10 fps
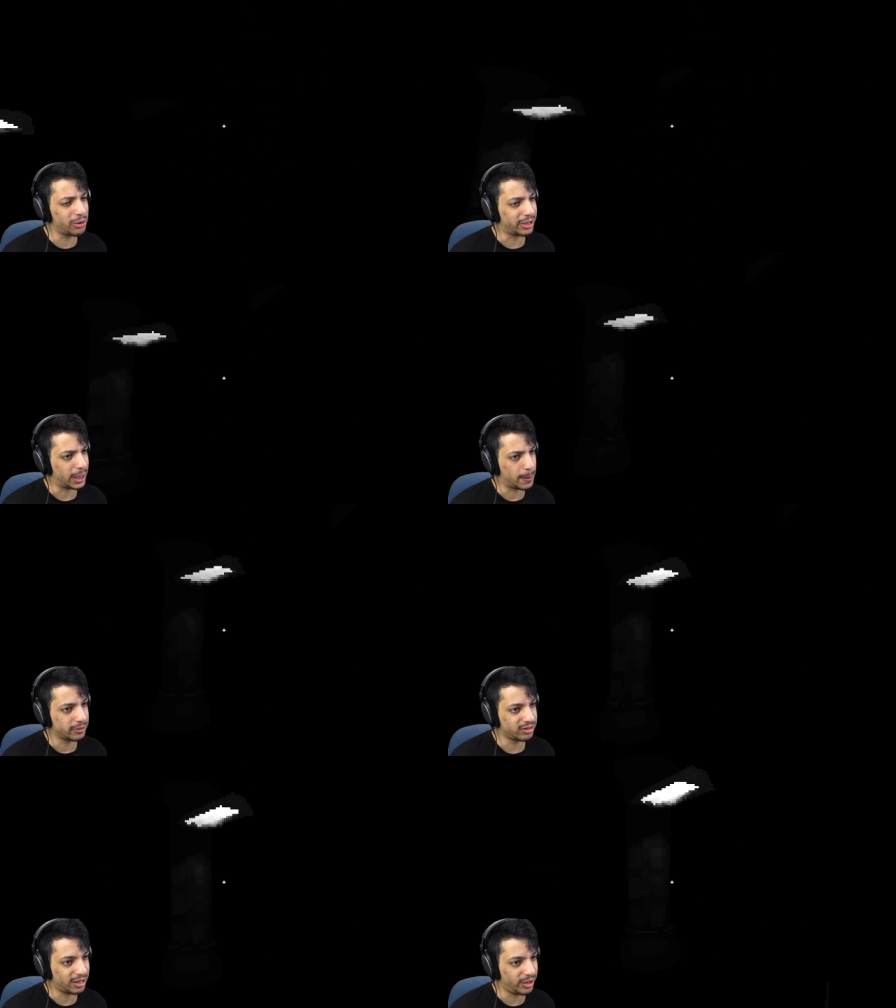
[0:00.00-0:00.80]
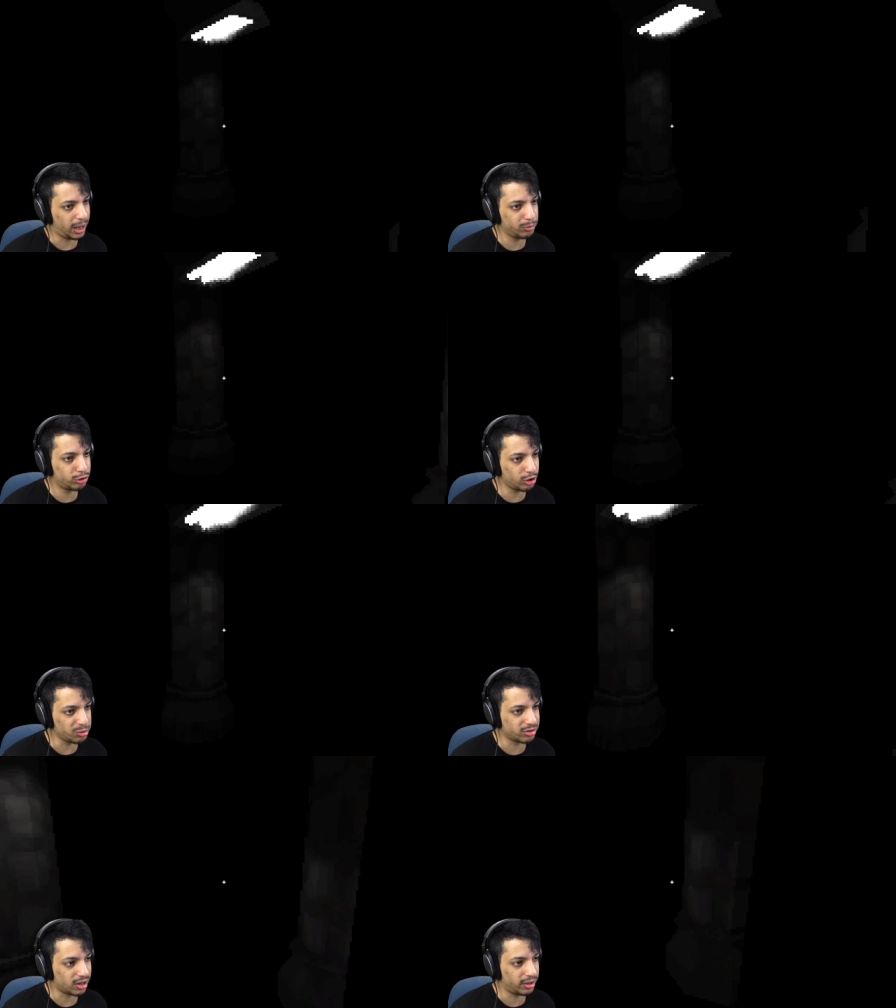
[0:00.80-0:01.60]
Okay, sorry. I'm so
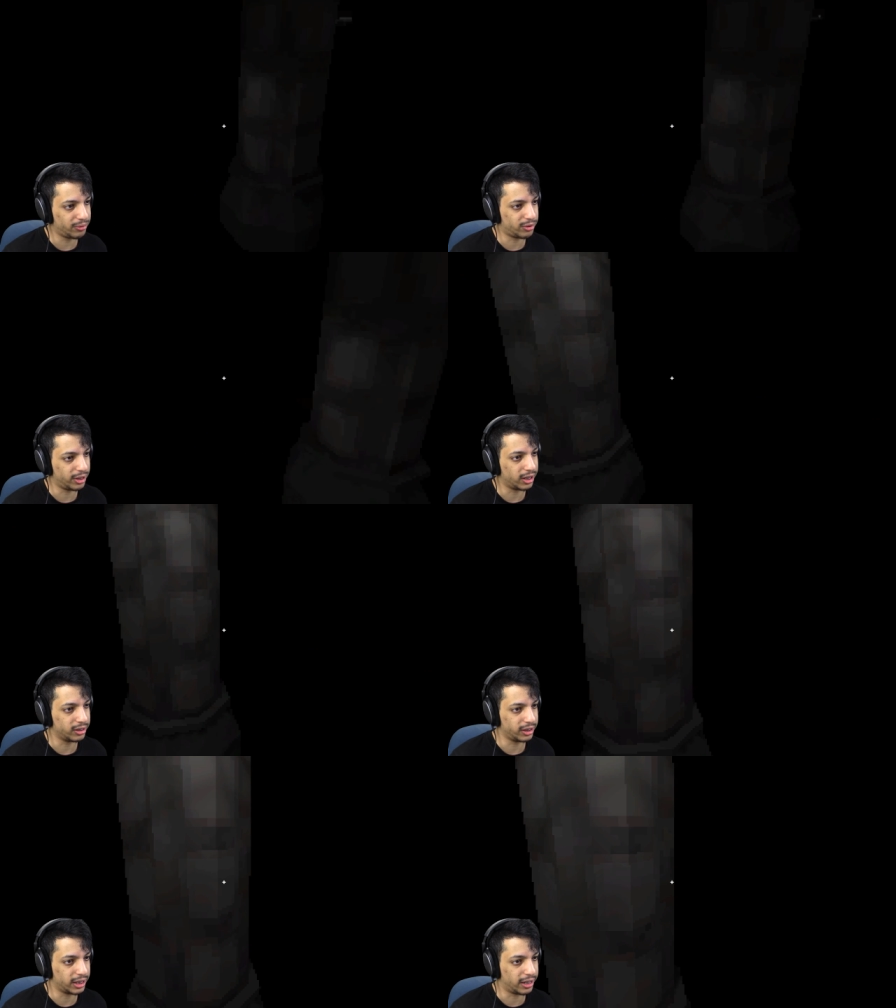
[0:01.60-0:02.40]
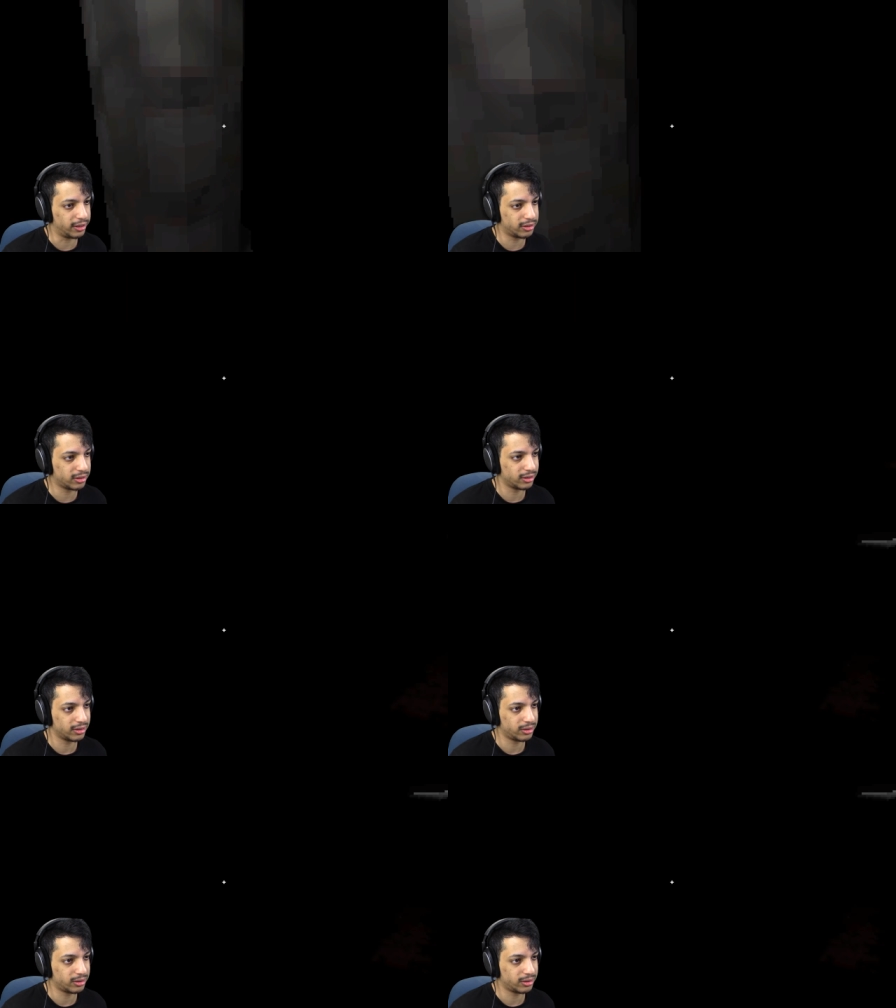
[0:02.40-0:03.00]
sorry for yelling, guys.